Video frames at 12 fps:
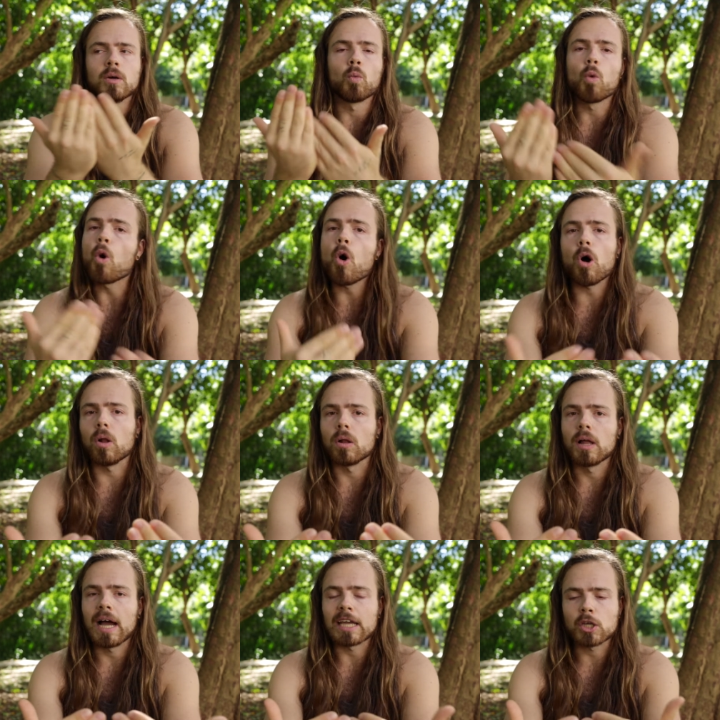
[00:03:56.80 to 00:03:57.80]
wall
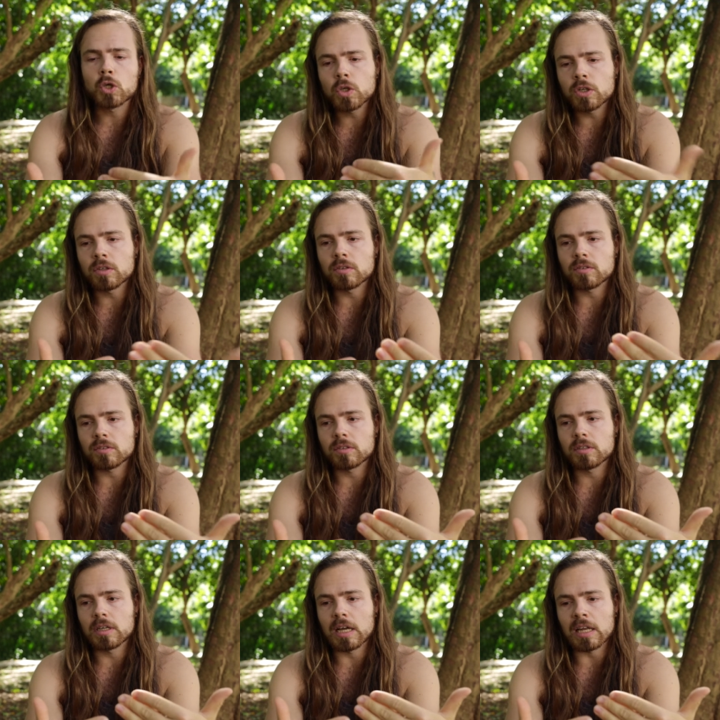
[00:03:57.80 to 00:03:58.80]
I couldn't
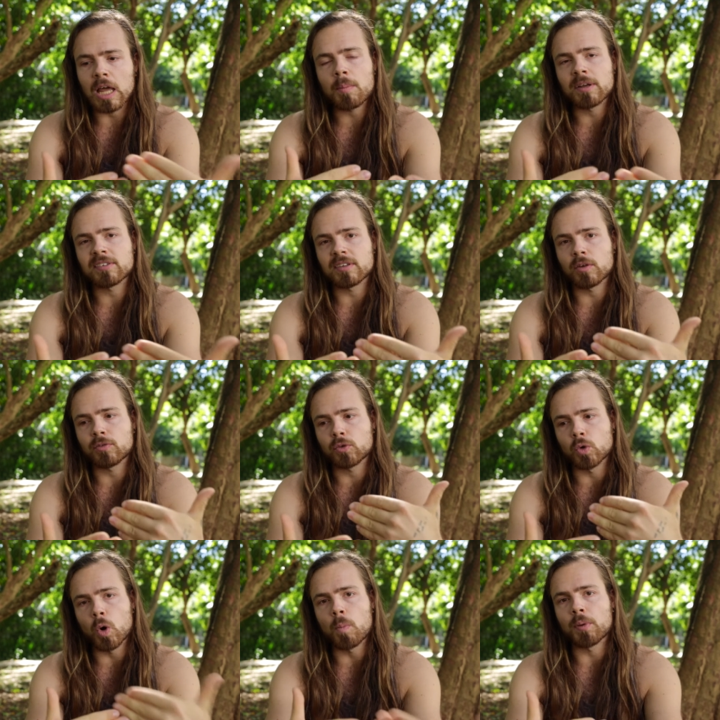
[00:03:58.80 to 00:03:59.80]
allow myself
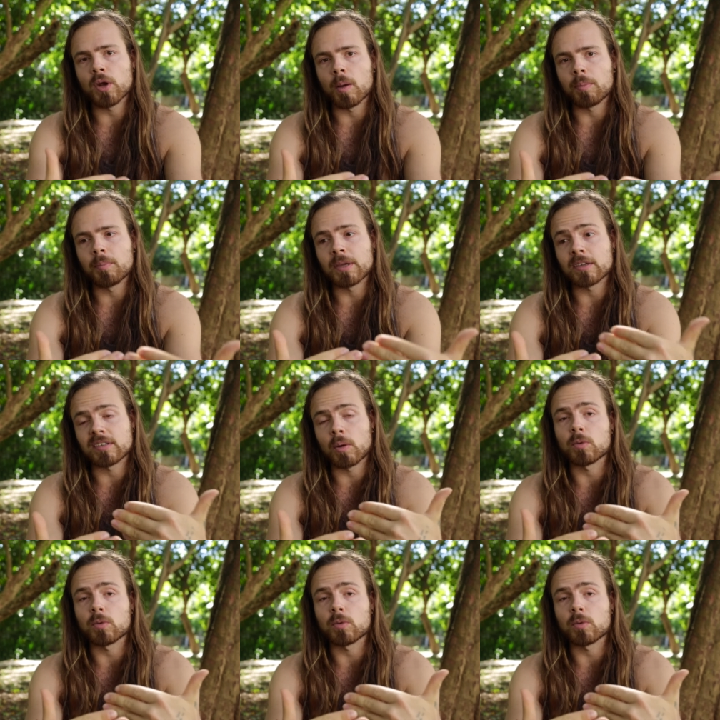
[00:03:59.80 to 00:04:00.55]
to open up because I